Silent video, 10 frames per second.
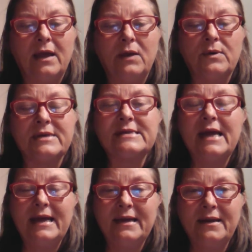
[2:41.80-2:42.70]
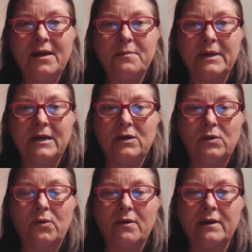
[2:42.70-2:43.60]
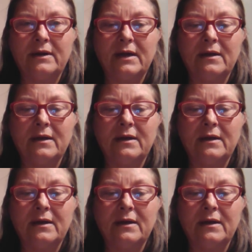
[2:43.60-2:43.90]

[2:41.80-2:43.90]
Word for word: was taken up in glory.